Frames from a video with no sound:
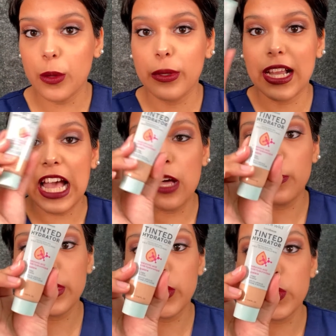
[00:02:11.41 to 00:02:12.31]
but I have
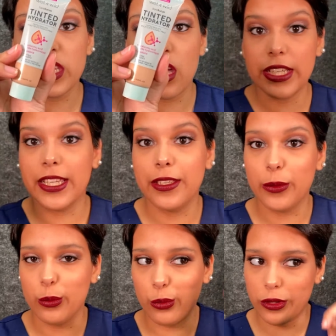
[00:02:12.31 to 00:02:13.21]
been using it
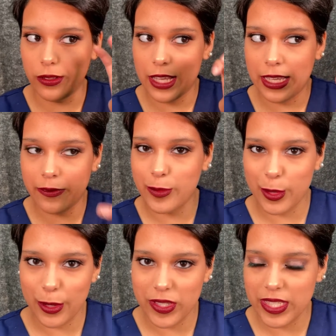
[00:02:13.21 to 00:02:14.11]
in real life,
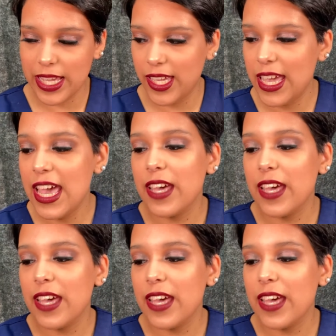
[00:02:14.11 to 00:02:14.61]
so to say.